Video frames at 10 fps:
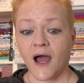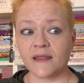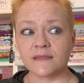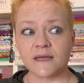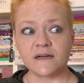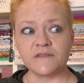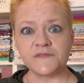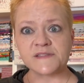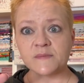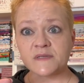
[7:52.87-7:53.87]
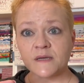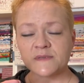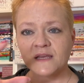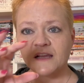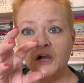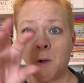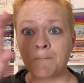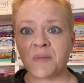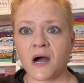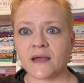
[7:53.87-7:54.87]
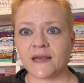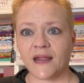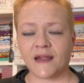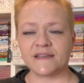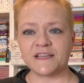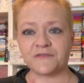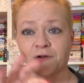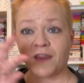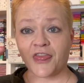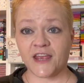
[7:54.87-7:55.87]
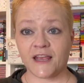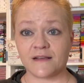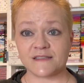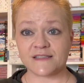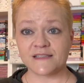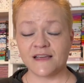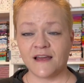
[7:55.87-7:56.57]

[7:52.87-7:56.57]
I love sometimes like combining different things